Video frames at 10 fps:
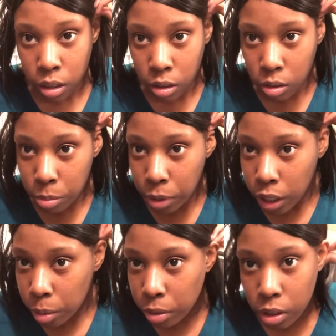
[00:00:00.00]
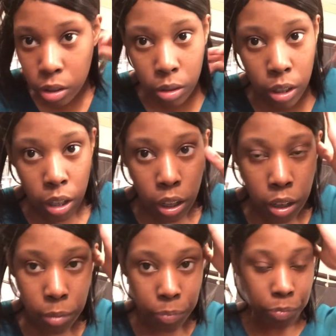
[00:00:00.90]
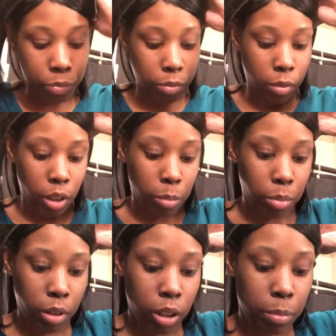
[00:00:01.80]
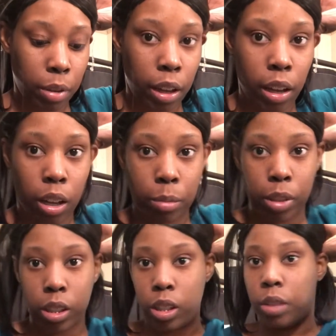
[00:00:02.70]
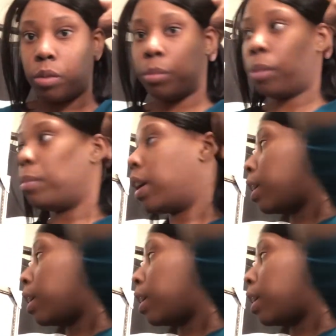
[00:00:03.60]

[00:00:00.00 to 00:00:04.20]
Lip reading: We'll be able to do that and pull it back. Let me see it from the back